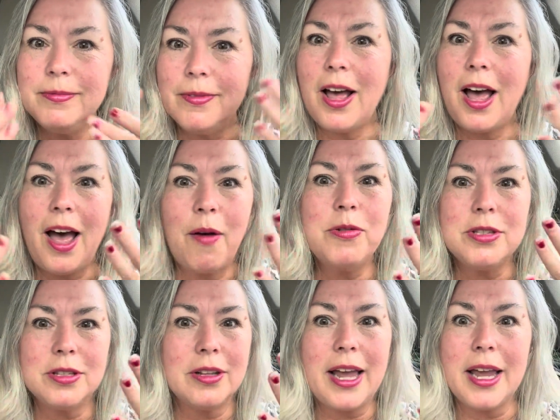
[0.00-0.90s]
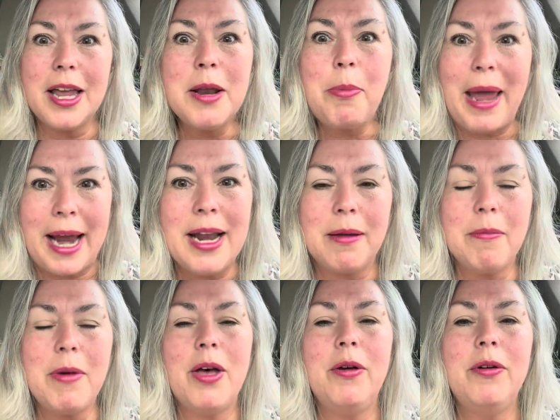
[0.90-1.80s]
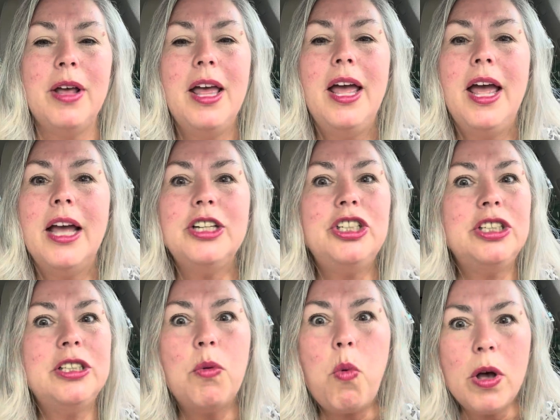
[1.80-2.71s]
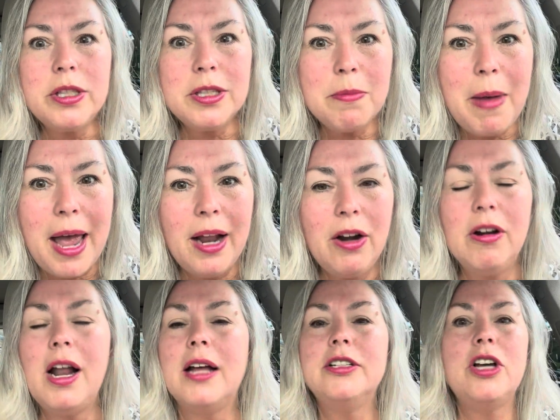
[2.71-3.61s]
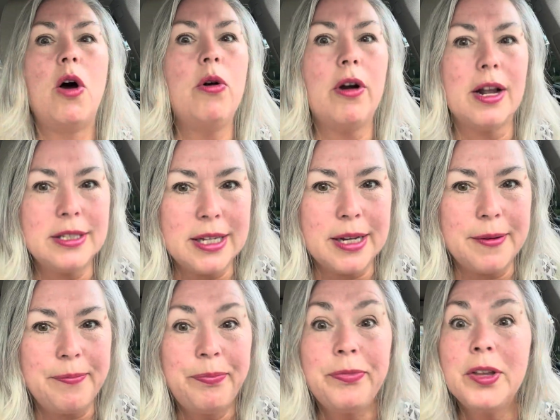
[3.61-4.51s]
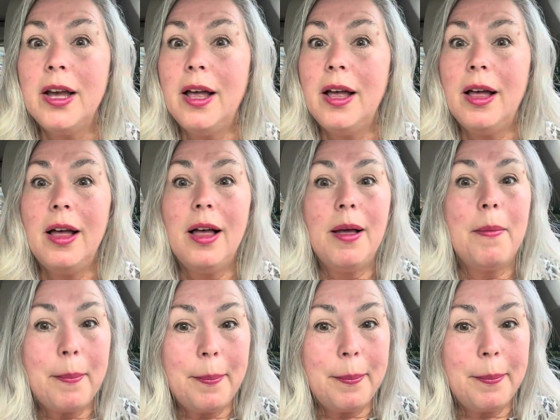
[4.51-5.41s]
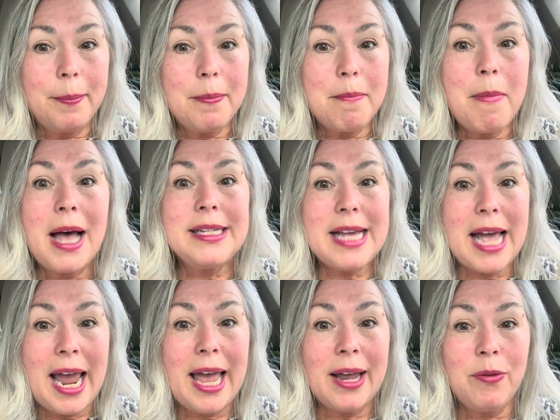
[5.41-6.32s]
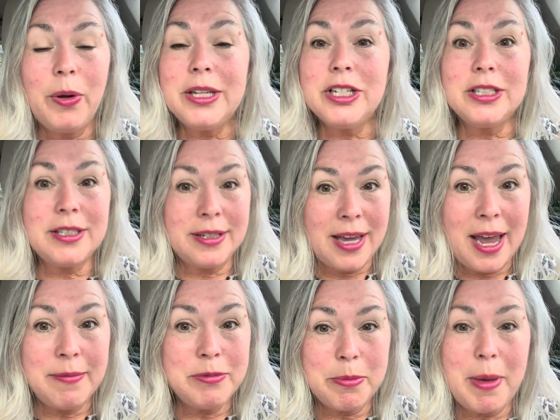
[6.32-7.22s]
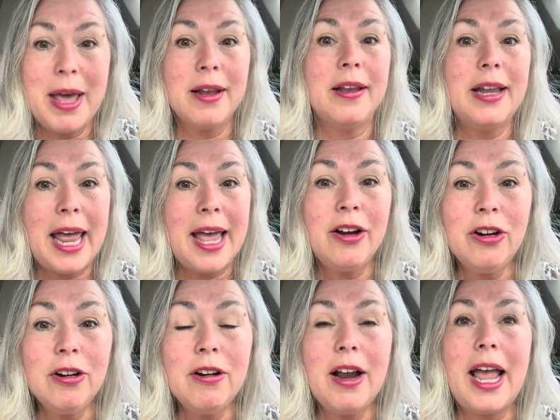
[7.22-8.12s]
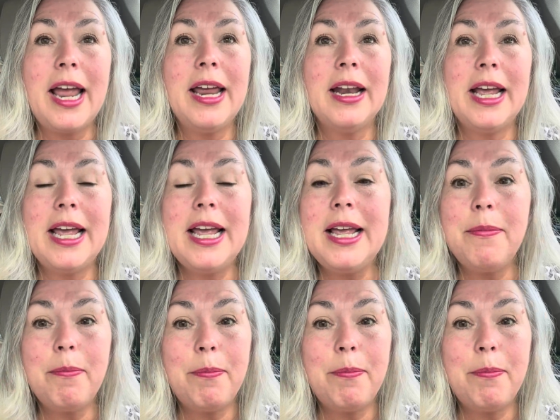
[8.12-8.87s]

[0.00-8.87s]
I was like in panic mode. And she said, what's the matter? And I told her, I said, my dad, we just came to mail a letter, and he